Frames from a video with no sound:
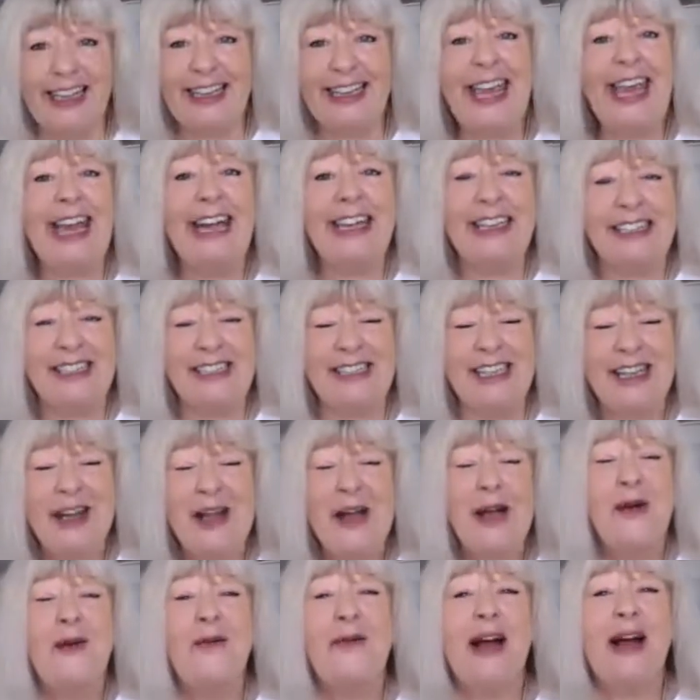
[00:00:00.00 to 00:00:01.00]
Yes.
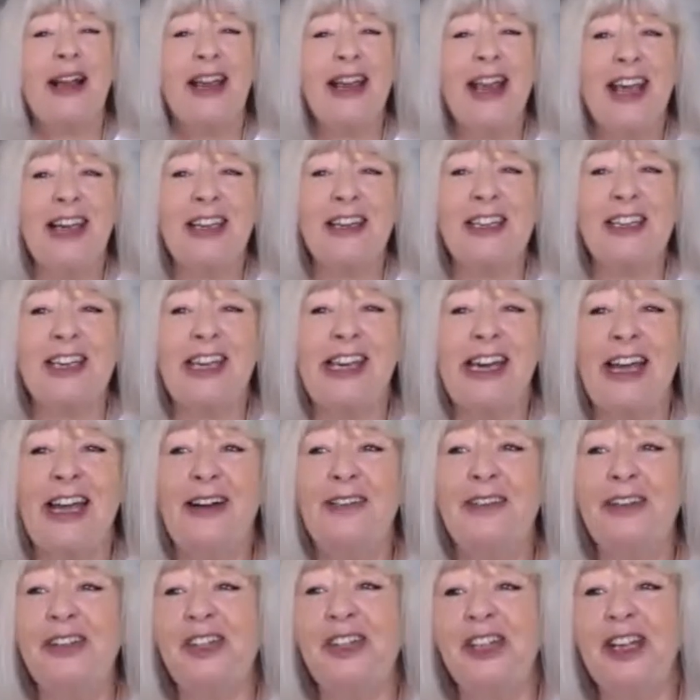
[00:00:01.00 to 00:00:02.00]
Well, actually, I
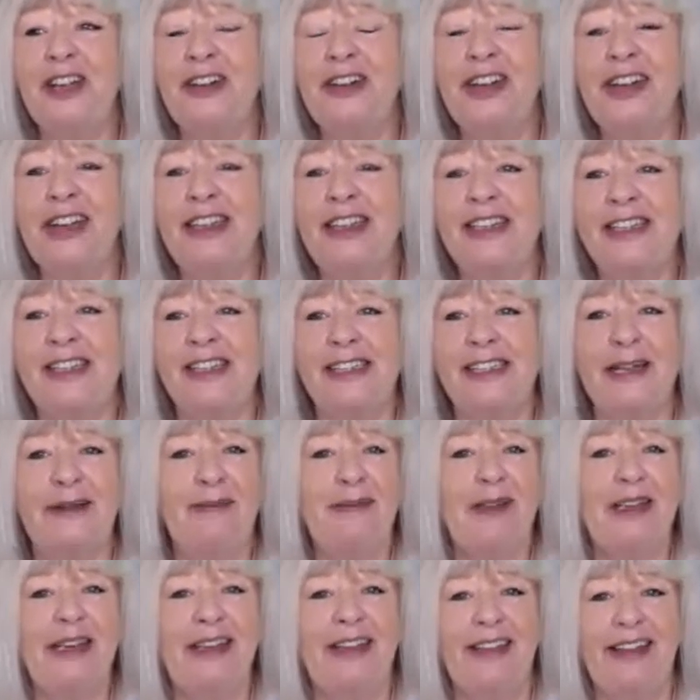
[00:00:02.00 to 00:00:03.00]
was showing it to
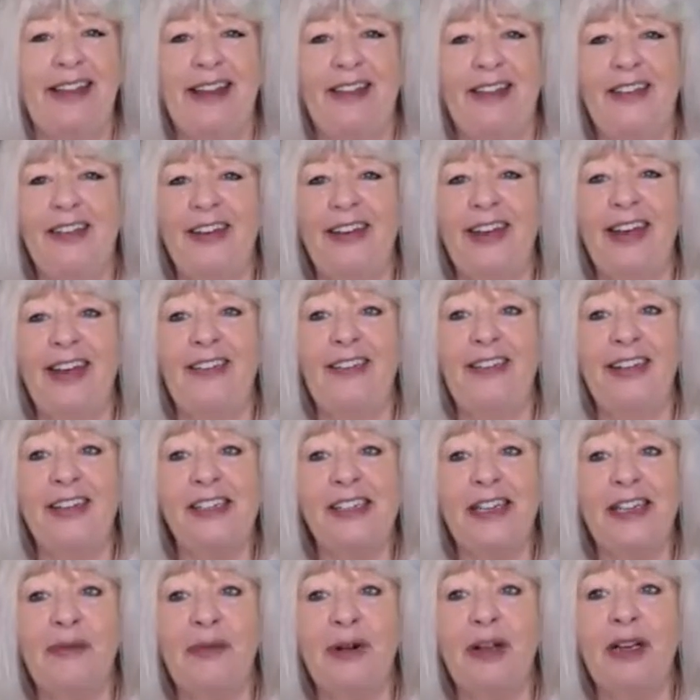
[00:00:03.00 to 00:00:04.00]
somebody the other day and they
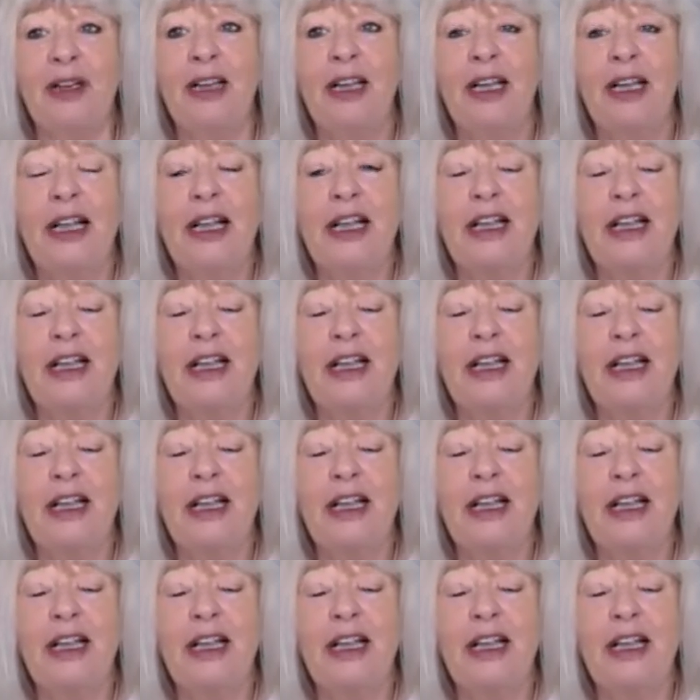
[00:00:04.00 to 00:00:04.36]
say, well,